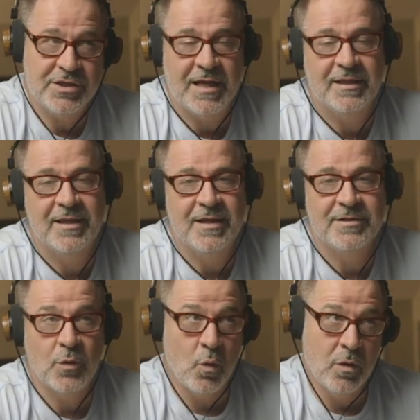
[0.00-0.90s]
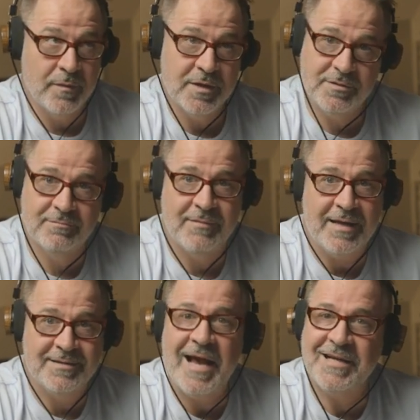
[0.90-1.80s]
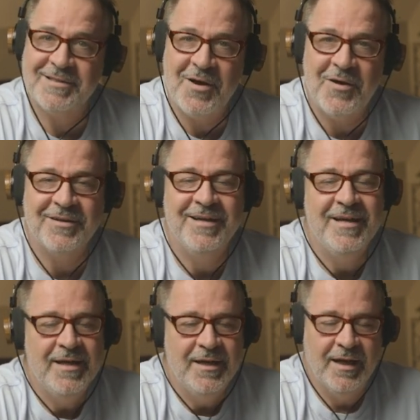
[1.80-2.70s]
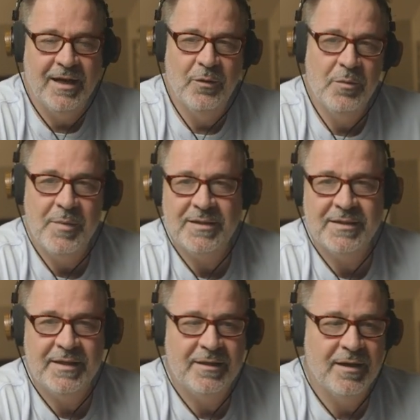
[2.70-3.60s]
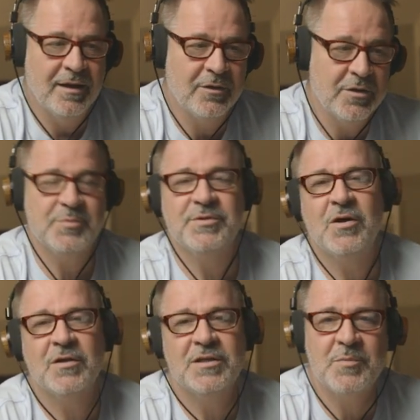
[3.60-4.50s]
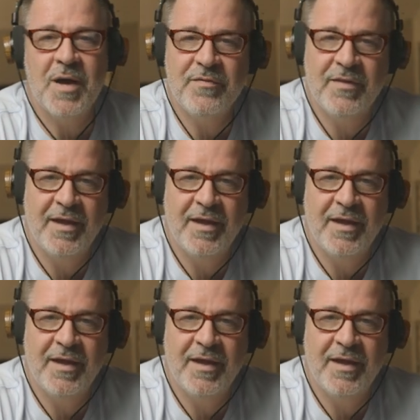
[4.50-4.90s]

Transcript: like this or this exact song. We're mixing a Christmas song this month,